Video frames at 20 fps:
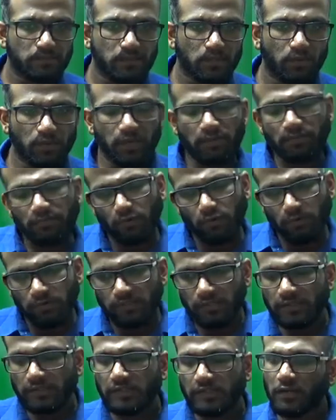Okay, fourth
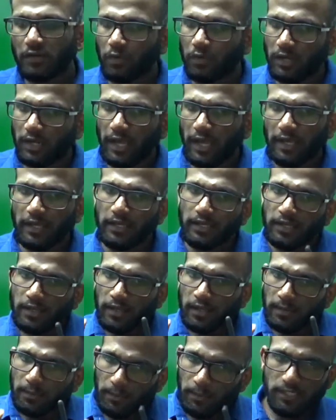lesson not like
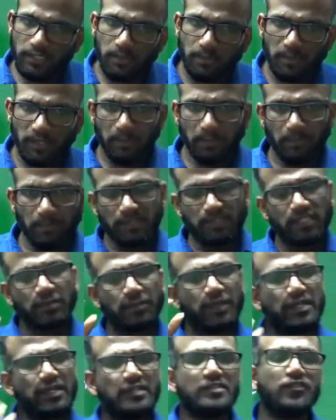
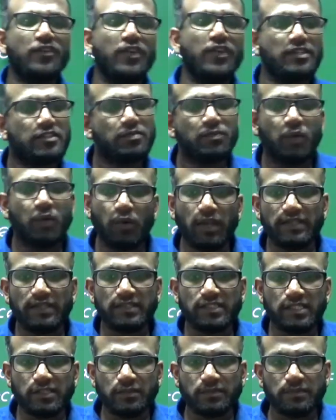measurement is very small lesson.